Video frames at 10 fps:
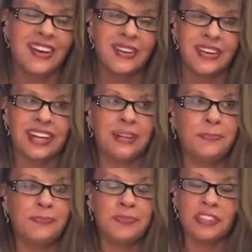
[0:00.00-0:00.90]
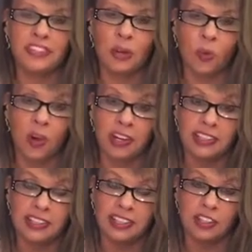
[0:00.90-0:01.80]
Okay. They're
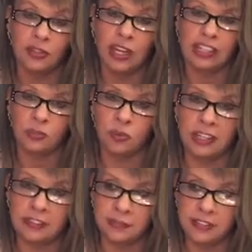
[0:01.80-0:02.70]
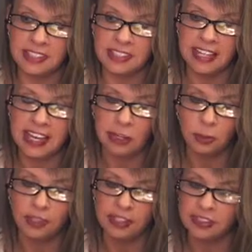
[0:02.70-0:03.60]
wanting to get you guys ready for this now
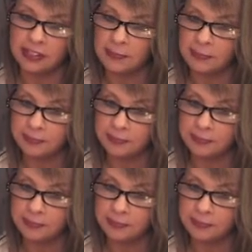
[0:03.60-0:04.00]
because